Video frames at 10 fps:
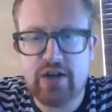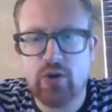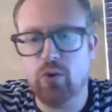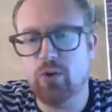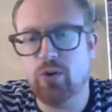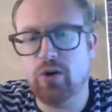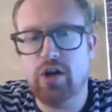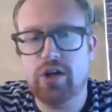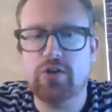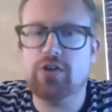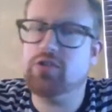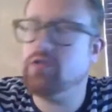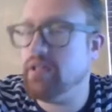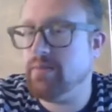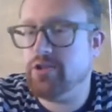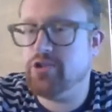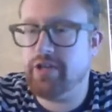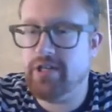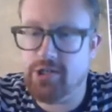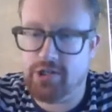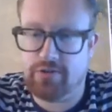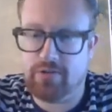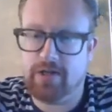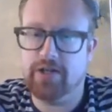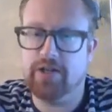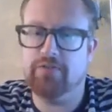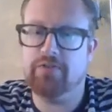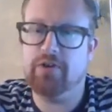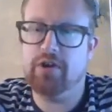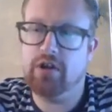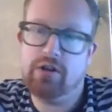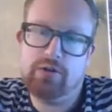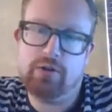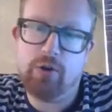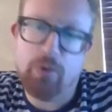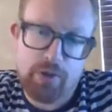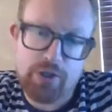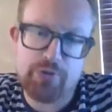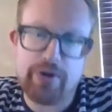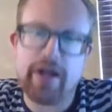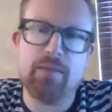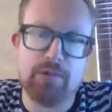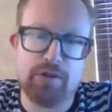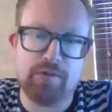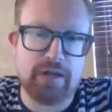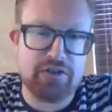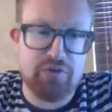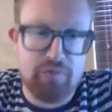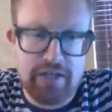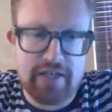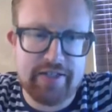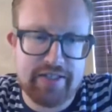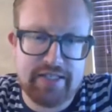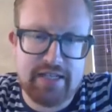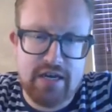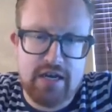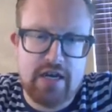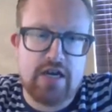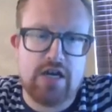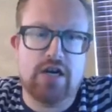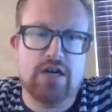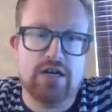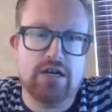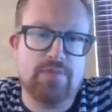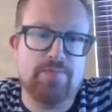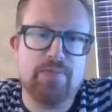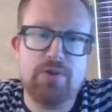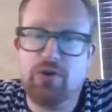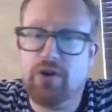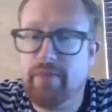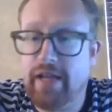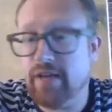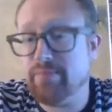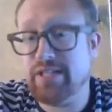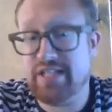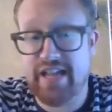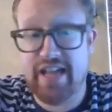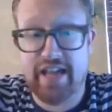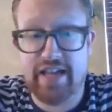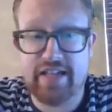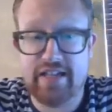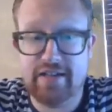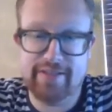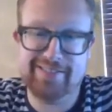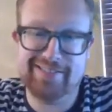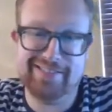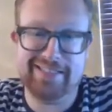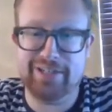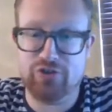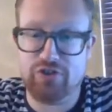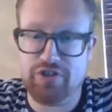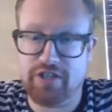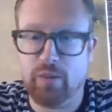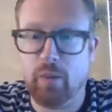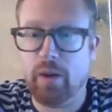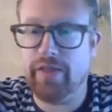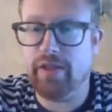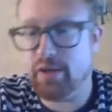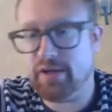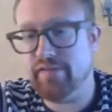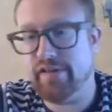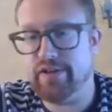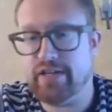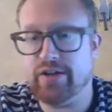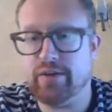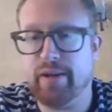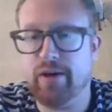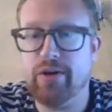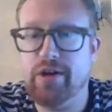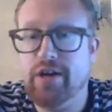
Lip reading: Or you can do a demonstration of, oh, watch what happens when I do this. You could make a mistake. This is an interesting one that I found out about,